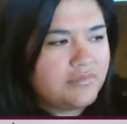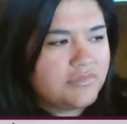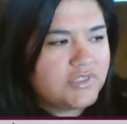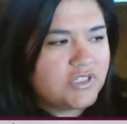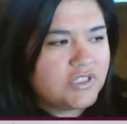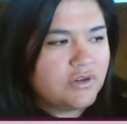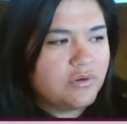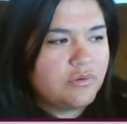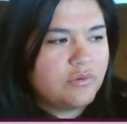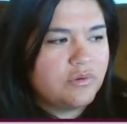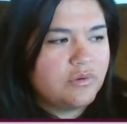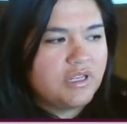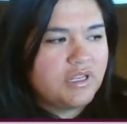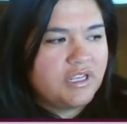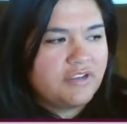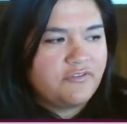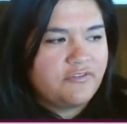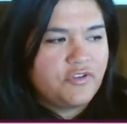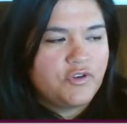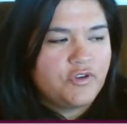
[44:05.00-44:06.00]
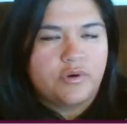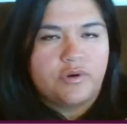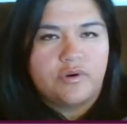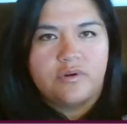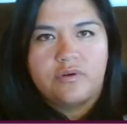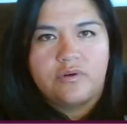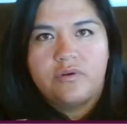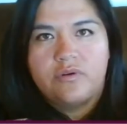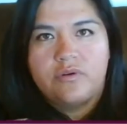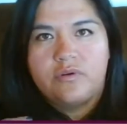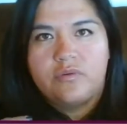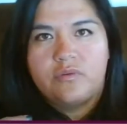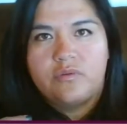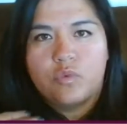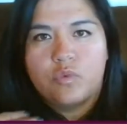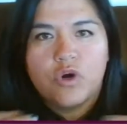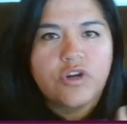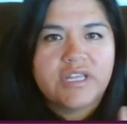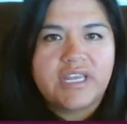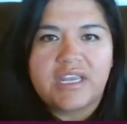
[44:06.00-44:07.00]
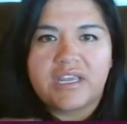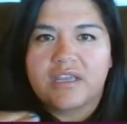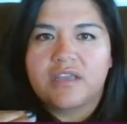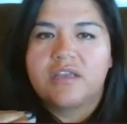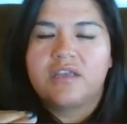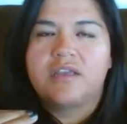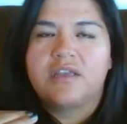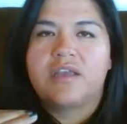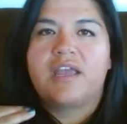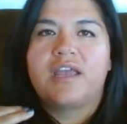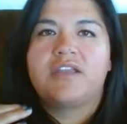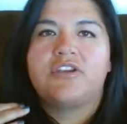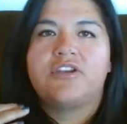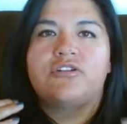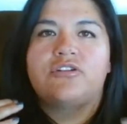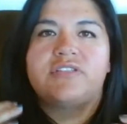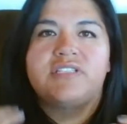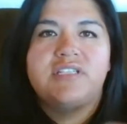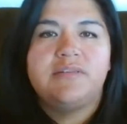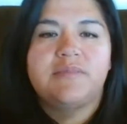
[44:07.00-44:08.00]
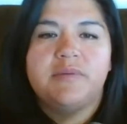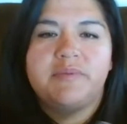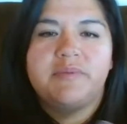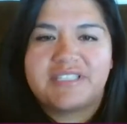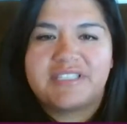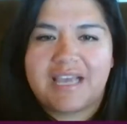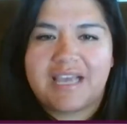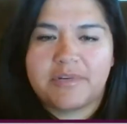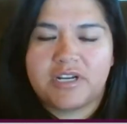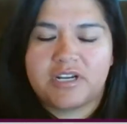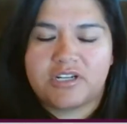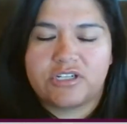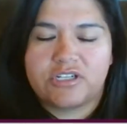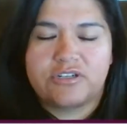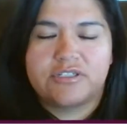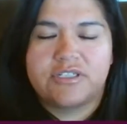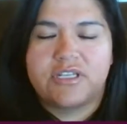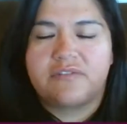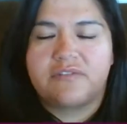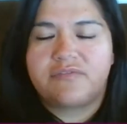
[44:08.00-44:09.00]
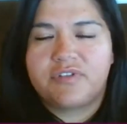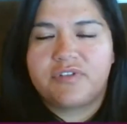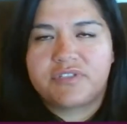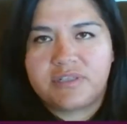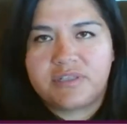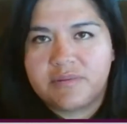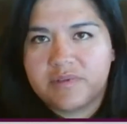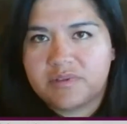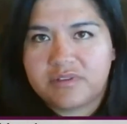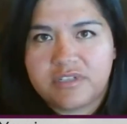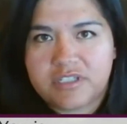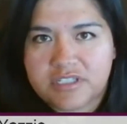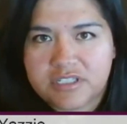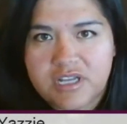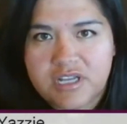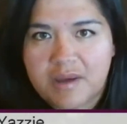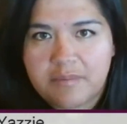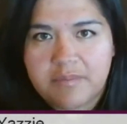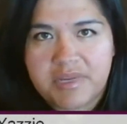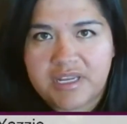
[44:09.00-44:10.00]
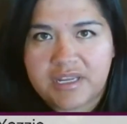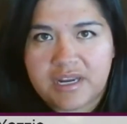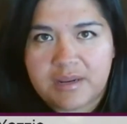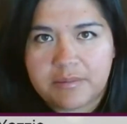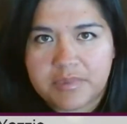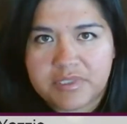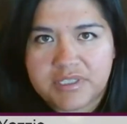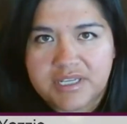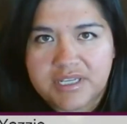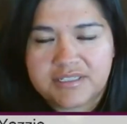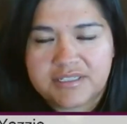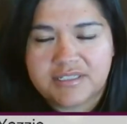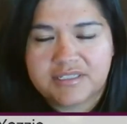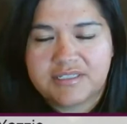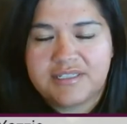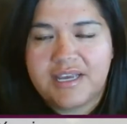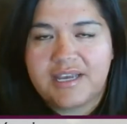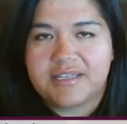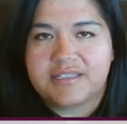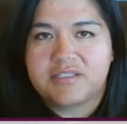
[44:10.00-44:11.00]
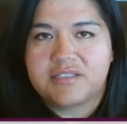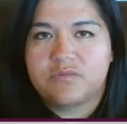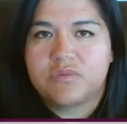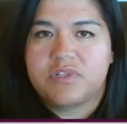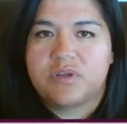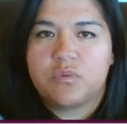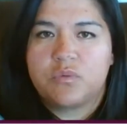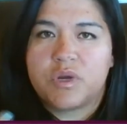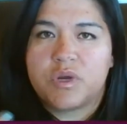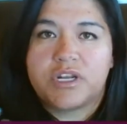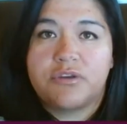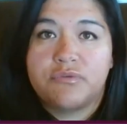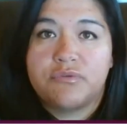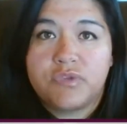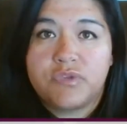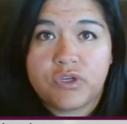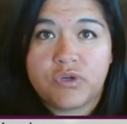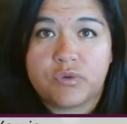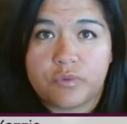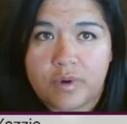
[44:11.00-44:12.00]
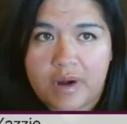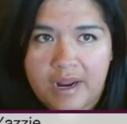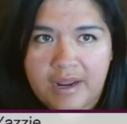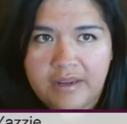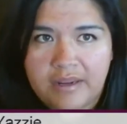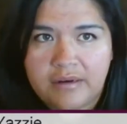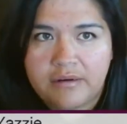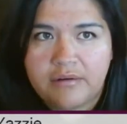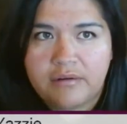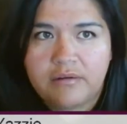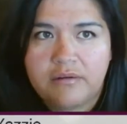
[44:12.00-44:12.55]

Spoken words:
So if you're working and you seem to be sabotaging yourself, you seem to just not being able to get success, well, then what do, right?